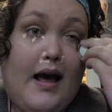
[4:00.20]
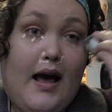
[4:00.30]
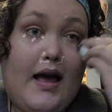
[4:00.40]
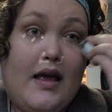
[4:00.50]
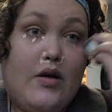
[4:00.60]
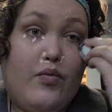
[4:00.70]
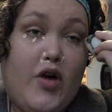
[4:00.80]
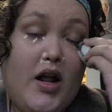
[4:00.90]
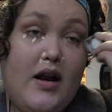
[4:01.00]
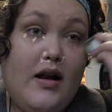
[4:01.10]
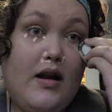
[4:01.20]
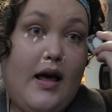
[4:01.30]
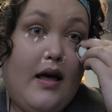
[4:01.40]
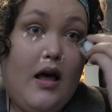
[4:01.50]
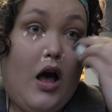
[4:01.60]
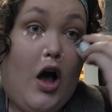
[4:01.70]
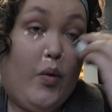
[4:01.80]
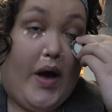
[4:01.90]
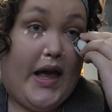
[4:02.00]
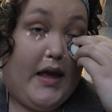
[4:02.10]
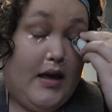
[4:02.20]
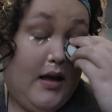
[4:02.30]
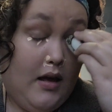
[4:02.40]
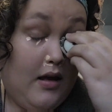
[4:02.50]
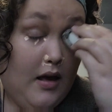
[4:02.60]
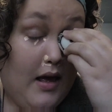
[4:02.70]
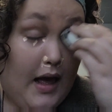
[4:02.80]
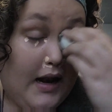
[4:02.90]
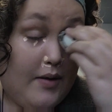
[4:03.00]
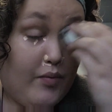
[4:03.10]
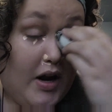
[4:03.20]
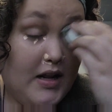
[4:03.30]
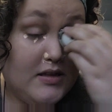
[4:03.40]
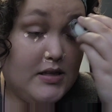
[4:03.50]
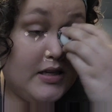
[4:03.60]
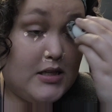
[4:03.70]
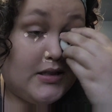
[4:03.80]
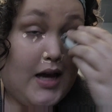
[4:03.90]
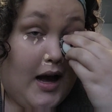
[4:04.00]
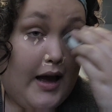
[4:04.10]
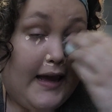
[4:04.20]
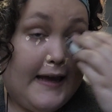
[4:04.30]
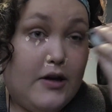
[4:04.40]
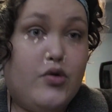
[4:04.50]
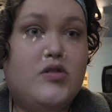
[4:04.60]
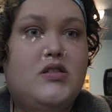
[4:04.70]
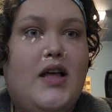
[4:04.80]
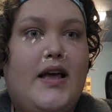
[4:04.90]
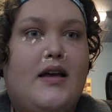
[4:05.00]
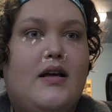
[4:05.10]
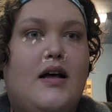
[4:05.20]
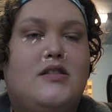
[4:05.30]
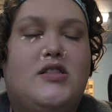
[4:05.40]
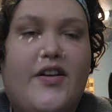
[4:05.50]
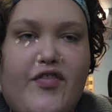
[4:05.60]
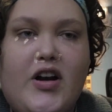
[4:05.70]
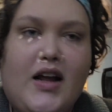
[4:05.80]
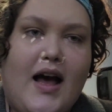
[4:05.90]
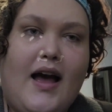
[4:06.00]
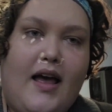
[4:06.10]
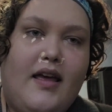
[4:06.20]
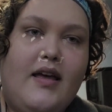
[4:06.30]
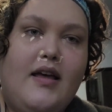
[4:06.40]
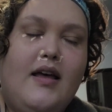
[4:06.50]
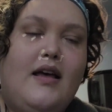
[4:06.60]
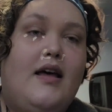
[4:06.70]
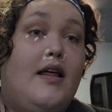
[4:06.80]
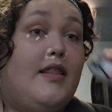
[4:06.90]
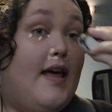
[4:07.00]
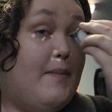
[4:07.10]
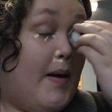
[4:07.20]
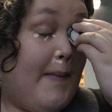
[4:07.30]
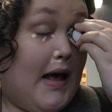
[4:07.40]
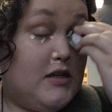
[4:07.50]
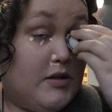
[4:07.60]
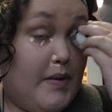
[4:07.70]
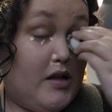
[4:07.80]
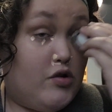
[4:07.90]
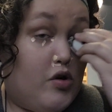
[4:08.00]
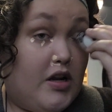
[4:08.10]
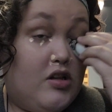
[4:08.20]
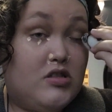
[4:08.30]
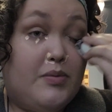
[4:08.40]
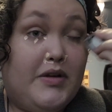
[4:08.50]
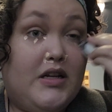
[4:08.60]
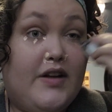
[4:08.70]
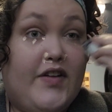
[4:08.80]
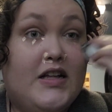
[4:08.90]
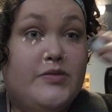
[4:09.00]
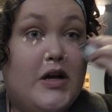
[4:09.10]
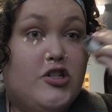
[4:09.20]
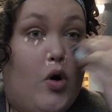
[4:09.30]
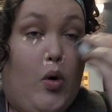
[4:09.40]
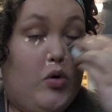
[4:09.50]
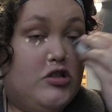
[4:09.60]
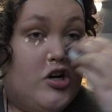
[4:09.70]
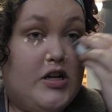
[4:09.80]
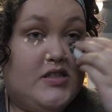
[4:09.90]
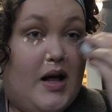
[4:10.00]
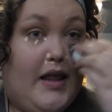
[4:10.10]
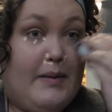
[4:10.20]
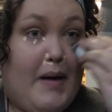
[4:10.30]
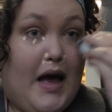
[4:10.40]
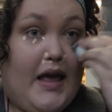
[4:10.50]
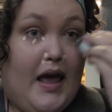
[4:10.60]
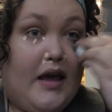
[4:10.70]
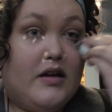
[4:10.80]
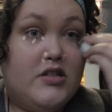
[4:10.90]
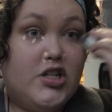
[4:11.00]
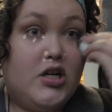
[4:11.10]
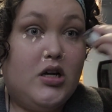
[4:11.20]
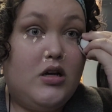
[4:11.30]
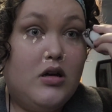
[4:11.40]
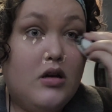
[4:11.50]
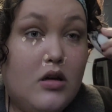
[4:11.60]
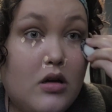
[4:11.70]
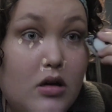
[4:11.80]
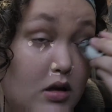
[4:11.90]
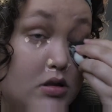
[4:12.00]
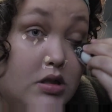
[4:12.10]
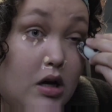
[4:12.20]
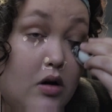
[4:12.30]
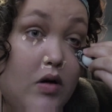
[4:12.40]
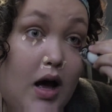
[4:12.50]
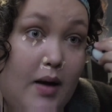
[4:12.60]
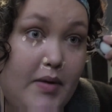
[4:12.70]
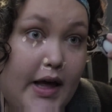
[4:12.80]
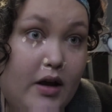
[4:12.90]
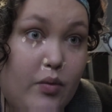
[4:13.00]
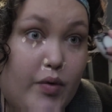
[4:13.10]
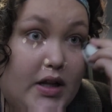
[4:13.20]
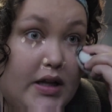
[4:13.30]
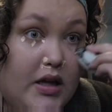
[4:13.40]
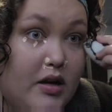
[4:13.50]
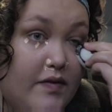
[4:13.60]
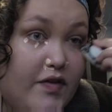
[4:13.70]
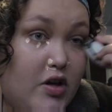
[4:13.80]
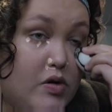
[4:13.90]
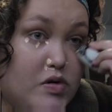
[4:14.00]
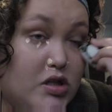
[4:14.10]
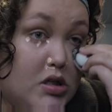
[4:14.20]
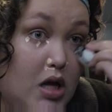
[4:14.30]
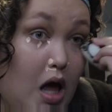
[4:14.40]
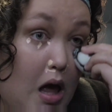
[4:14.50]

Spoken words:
I run away. And I run into this guy who's a different guy than my magic mentor. He looks completely different. He's much older. He's not my age. So I'm really confused.